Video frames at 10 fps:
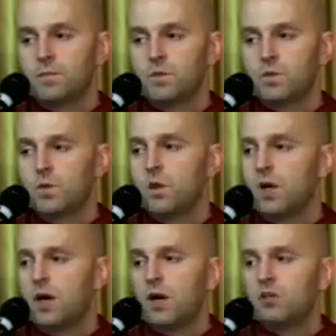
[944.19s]
So
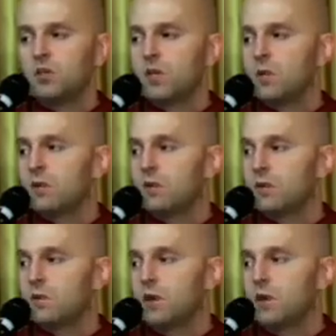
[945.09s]
I'll share with
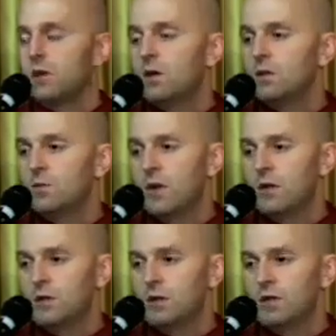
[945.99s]
you all the
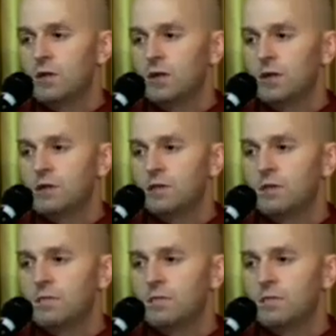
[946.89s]
merit that I collected.